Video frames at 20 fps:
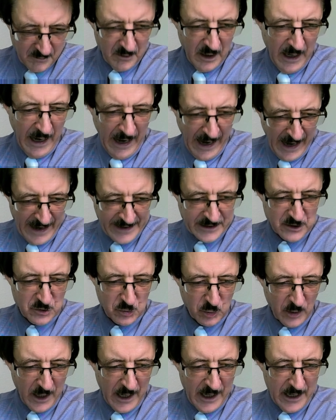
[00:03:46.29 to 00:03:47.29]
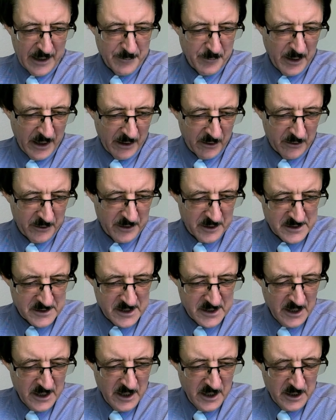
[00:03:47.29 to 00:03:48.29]
high crime areas
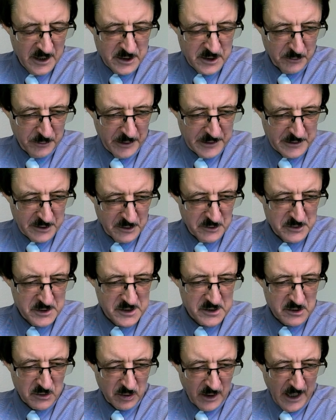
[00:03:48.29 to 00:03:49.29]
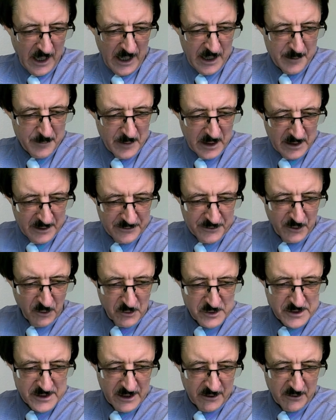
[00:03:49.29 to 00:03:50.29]
to reduce crime in
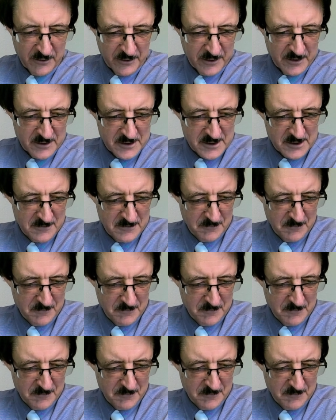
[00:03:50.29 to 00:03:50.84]
those areas.